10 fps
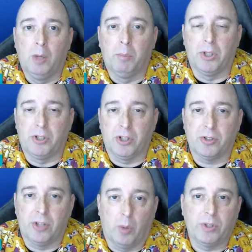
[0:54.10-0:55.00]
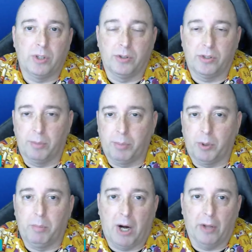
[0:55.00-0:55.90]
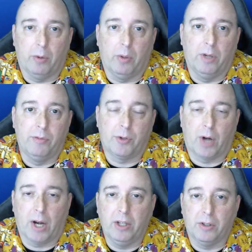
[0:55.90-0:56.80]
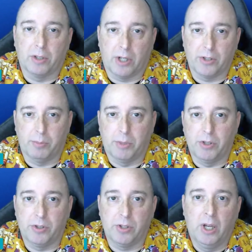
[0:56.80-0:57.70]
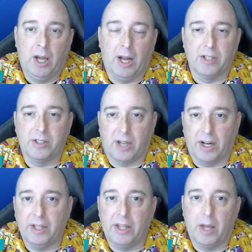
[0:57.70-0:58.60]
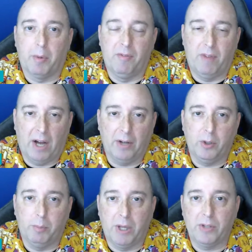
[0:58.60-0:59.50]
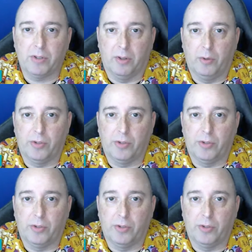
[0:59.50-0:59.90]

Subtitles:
But just know it's a simple model of tracking your customers and assigning them a value based on those